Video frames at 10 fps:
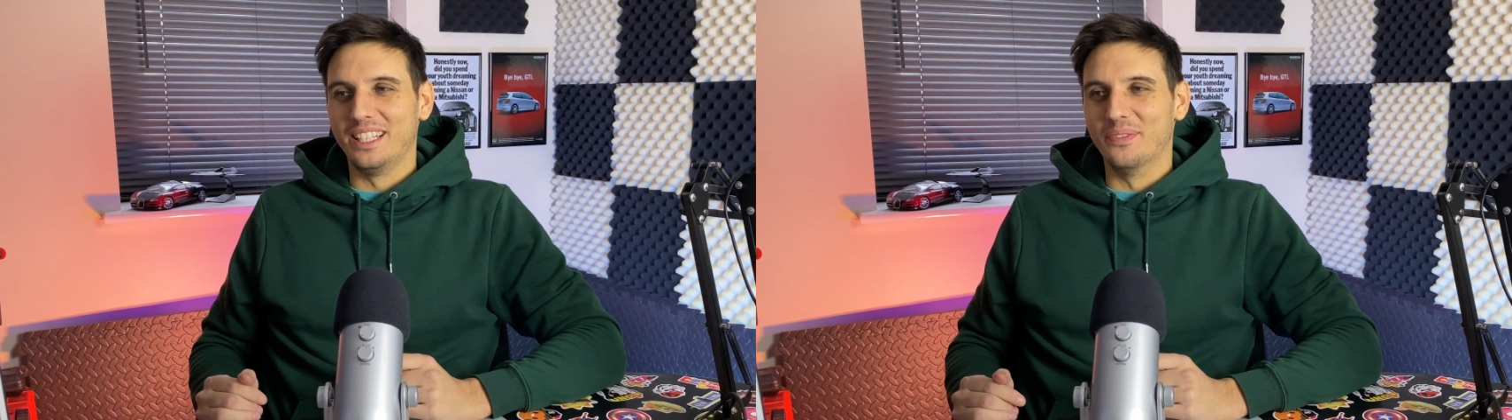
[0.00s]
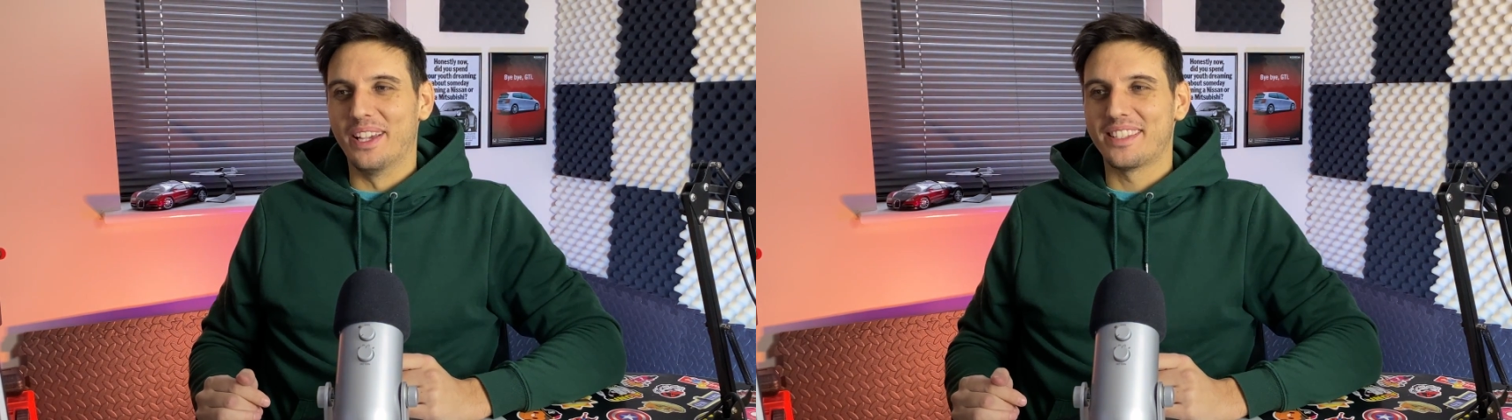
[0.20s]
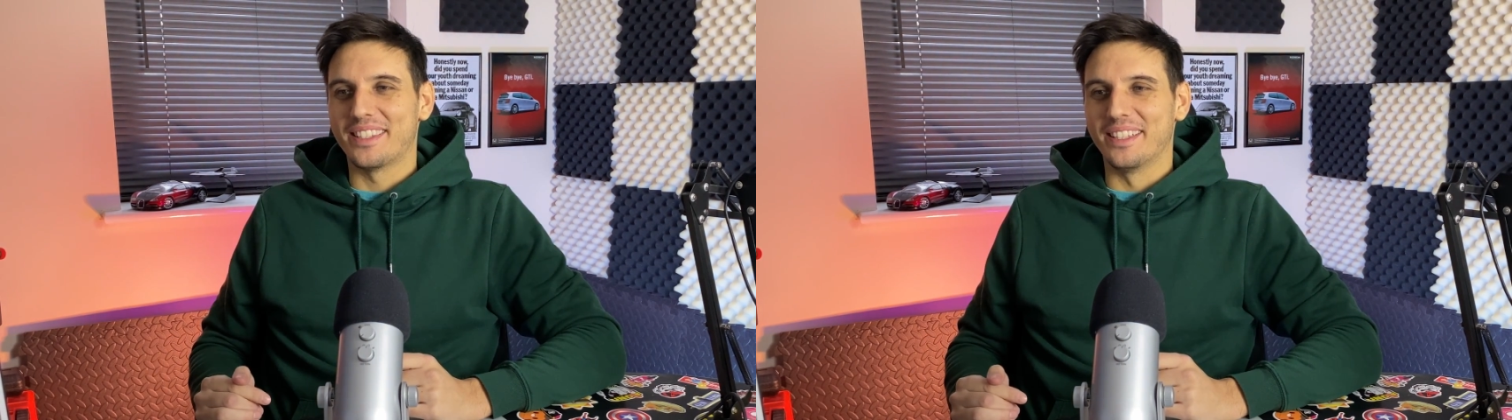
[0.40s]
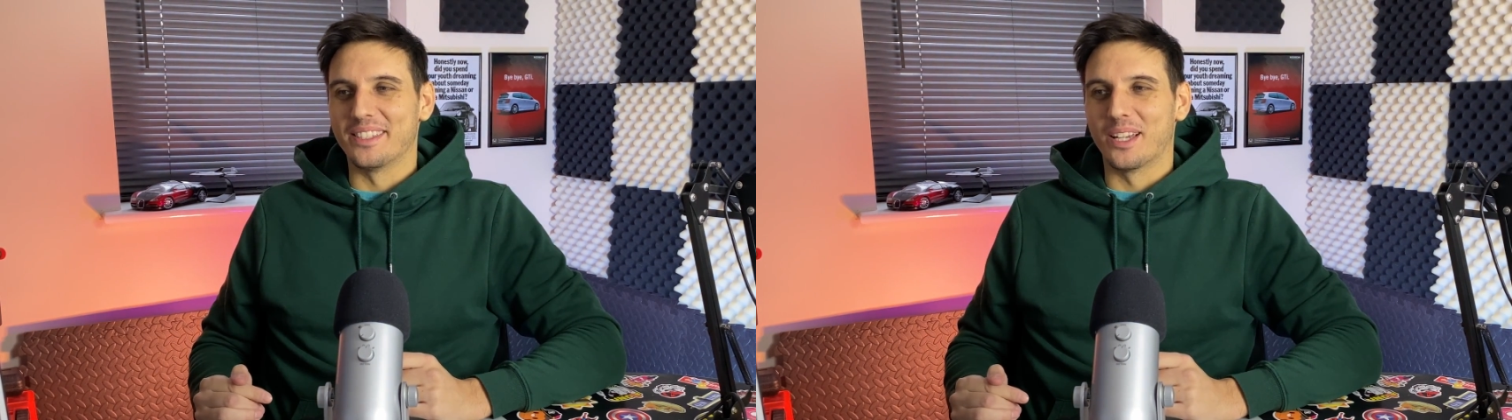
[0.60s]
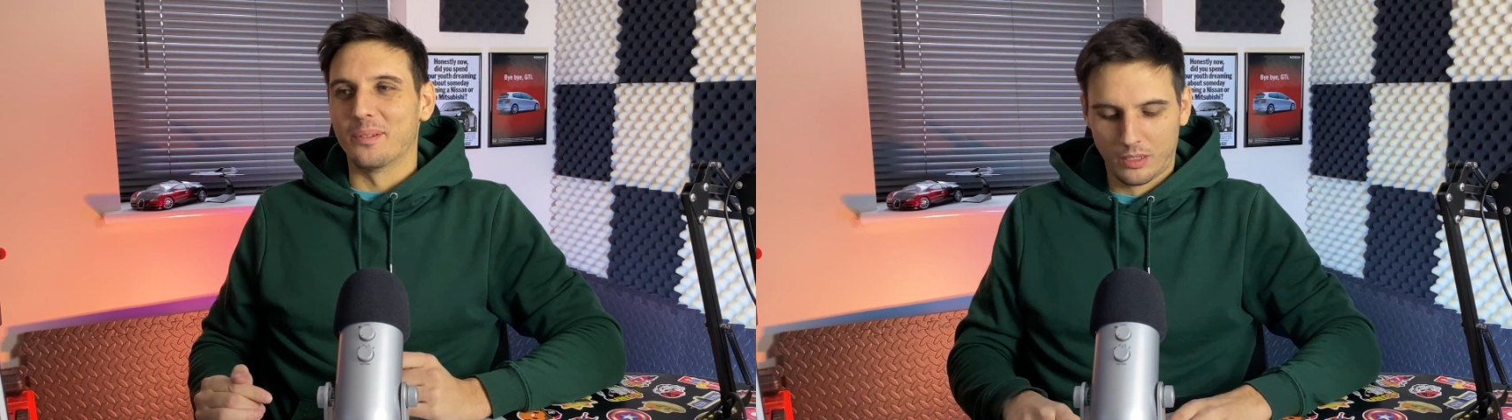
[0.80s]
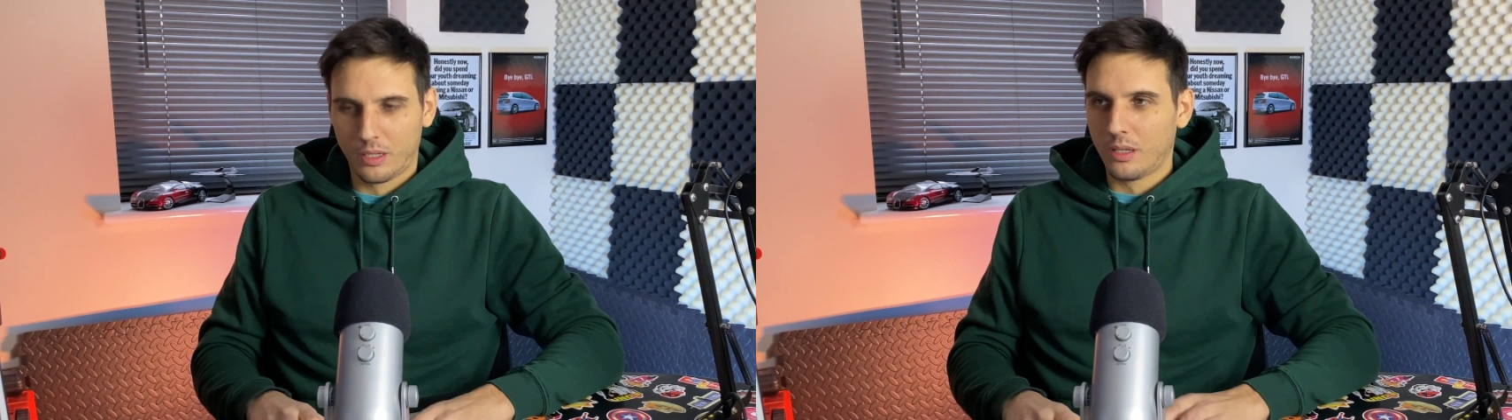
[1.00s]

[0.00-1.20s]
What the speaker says: mess things up here.